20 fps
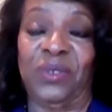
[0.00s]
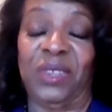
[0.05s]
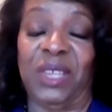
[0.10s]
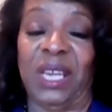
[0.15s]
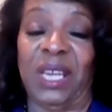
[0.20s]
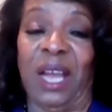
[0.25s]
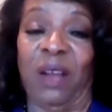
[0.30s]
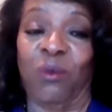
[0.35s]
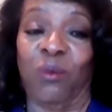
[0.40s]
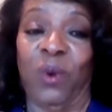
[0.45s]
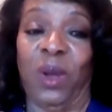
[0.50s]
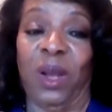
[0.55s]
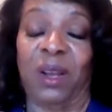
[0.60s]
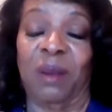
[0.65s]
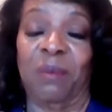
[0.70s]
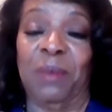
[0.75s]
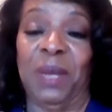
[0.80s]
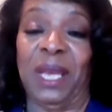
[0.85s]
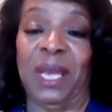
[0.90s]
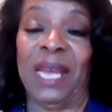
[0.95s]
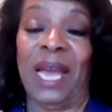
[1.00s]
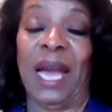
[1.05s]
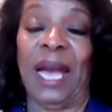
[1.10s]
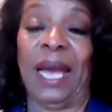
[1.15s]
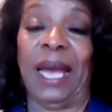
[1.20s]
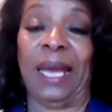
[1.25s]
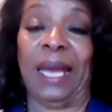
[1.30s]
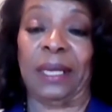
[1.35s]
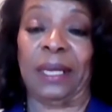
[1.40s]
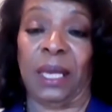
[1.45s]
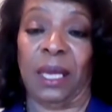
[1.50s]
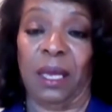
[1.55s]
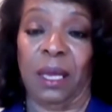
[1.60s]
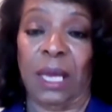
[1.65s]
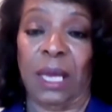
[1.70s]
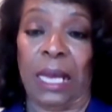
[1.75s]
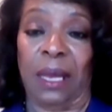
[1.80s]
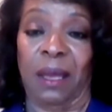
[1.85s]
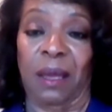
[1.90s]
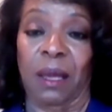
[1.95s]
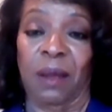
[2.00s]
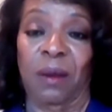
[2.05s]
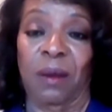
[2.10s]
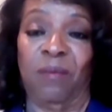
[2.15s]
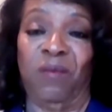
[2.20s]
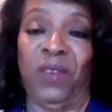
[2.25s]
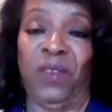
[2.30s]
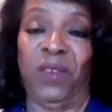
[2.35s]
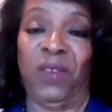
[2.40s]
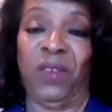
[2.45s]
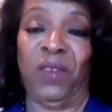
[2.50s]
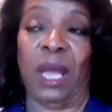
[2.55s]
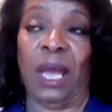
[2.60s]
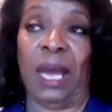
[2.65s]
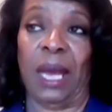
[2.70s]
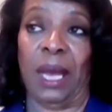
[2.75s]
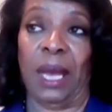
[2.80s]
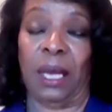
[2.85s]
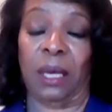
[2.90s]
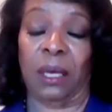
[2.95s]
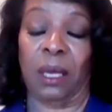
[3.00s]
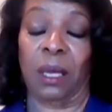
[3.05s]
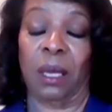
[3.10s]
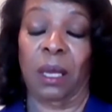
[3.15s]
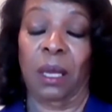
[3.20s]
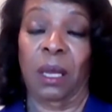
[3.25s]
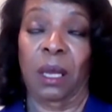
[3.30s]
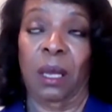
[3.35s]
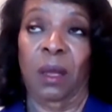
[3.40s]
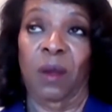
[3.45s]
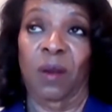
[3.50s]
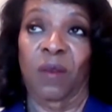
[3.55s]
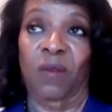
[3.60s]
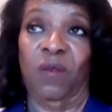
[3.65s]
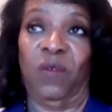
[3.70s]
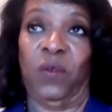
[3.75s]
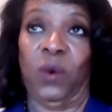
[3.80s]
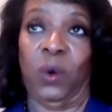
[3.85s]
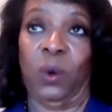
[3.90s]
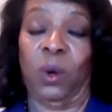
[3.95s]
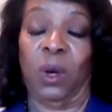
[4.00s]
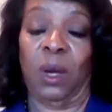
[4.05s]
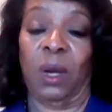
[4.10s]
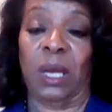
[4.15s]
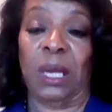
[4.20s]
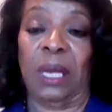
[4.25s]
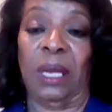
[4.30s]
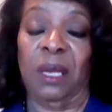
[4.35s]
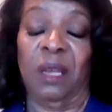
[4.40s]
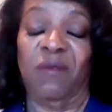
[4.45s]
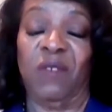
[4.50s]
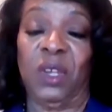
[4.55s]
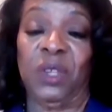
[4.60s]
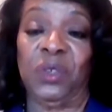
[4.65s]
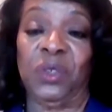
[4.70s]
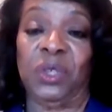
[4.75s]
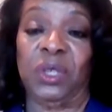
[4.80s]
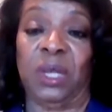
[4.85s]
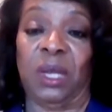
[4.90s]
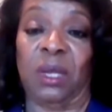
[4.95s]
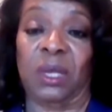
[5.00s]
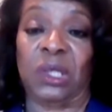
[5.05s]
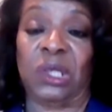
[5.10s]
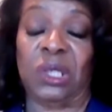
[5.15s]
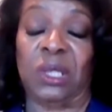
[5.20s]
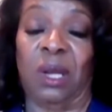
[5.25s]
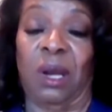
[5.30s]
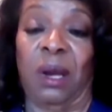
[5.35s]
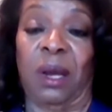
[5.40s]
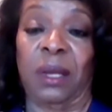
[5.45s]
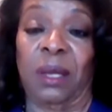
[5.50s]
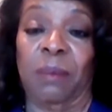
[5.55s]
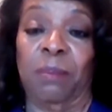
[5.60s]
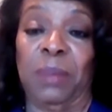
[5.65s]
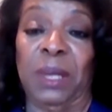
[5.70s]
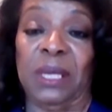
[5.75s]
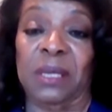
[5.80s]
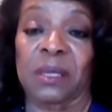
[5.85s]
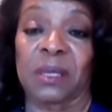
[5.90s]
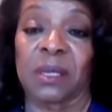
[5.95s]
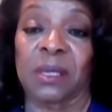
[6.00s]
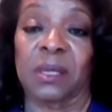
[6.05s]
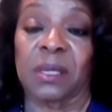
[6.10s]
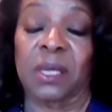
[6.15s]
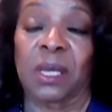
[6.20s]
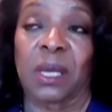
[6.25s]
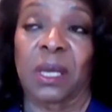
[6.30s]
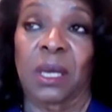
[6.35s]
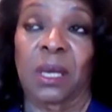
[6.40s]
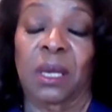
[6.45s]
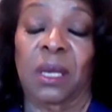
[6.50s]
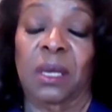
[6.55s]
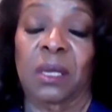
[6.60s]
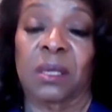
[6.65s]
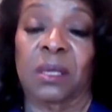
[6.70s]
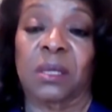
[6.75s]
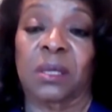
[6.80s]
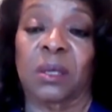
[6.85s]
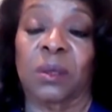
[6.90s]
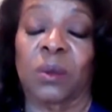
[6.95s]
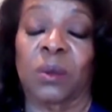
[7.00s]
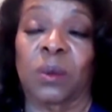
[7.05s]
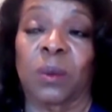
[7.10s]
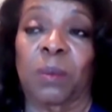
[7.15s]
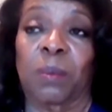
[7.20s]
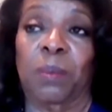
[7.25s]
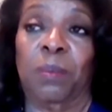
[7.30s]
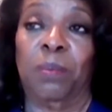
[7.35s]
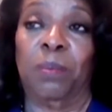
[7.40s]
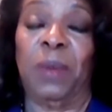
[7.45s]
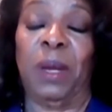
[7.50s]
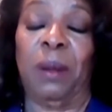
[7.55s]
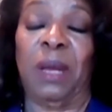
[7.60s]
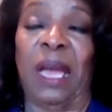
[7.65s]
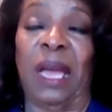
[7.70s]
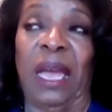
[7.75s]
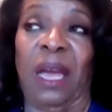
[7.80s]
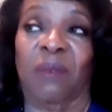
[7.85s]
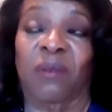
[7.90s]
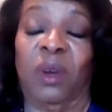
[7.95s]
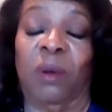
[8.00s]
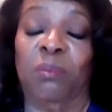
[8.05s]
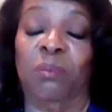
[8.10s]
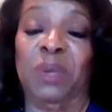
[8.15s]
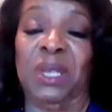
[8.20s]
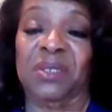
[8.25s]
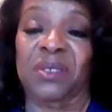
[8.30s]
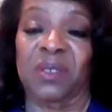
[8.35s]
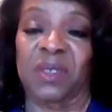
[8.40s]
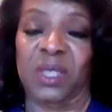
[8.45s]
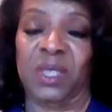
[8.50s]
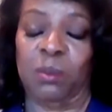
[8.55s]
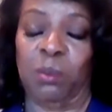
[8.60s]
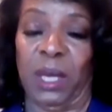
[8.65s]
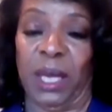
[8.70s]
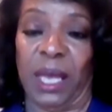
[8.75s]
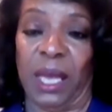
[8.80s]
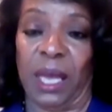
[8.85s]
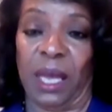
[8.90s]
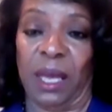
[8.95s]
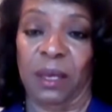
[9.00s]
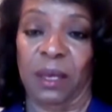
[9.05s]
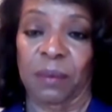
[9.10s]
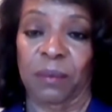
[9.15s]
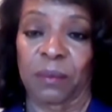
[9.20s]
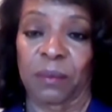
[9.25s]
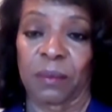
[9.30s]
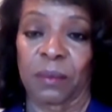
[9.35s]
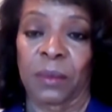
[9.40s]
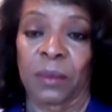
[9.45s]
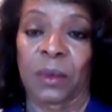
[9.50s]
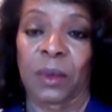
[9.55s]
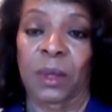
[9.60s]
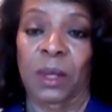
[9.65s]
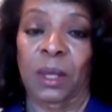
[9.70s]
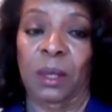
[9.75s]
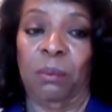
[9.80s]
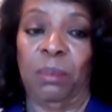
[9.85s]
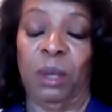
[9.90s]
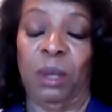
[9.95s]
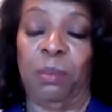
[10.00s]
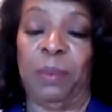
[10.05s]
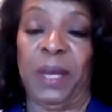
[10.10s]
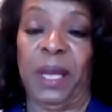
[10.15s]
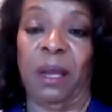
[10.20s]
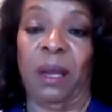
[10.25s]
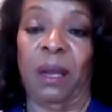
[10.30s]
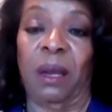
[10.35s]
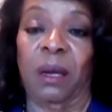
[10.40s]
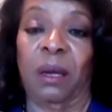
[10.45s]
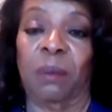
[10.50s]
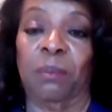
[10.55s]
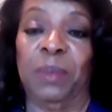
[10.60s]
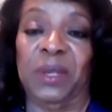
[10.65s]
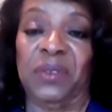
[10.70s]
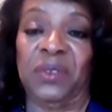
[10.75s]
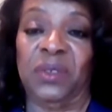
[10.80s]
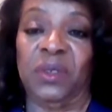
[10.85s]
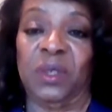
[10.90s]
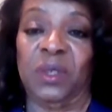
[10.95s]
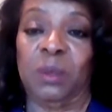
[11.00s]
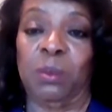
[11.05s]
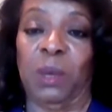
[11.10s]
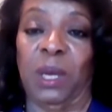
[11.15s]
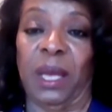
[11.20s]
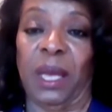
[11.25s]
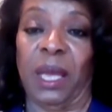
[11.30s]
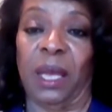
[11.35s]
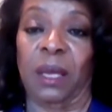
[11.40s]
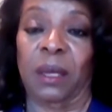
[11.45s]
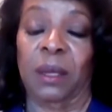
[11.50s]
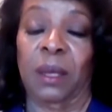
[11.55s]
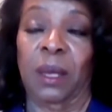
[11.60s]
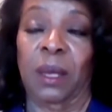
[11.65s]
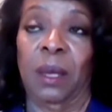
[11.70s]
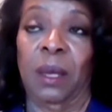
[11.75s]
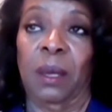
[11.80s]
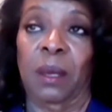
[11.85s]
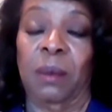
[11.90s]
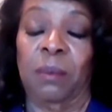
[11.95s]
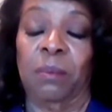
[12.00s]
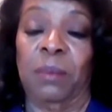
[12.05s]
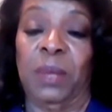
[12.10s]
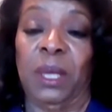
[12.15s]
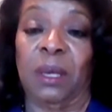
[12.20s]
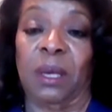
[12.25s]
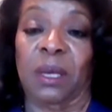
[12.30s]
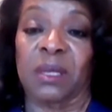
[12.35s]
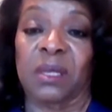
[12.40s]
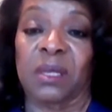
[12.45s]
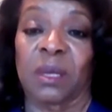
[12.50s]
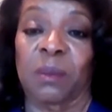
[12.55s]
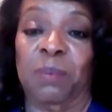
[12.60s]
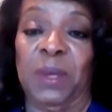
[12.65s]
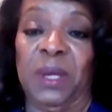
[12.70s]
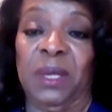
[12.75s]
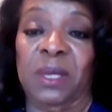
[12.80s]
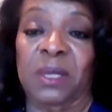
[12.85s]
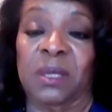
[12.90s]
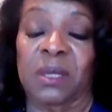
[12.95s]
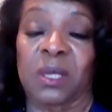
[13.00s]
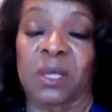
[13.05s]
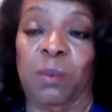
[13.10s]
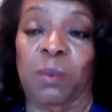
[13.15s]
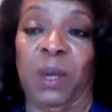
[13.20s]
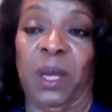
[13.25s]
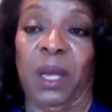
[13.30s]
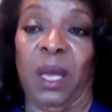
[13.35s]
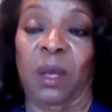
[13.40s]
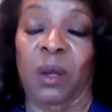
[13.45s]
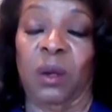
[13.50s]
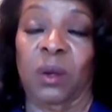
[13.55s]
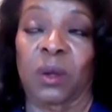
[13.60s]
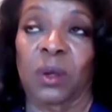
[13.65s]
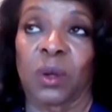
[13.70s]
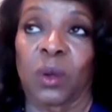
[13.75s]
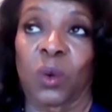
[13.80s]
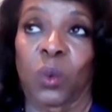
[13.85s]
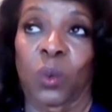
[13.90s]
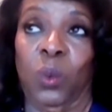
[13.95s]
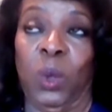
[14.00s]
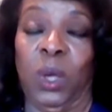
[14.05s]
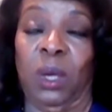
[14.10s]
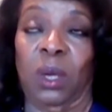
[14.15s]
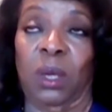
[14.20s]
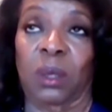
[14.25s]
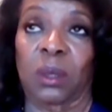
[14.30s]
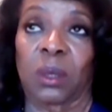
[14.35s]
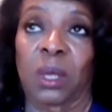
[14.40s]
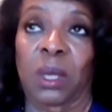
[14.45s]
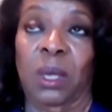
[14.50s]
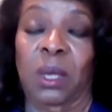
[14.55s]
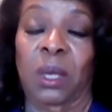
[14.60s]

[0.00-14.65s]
that I recommend highly, very highly, for individuals that are starting business is to have a business plan. Prepare a business plan, because the business plan will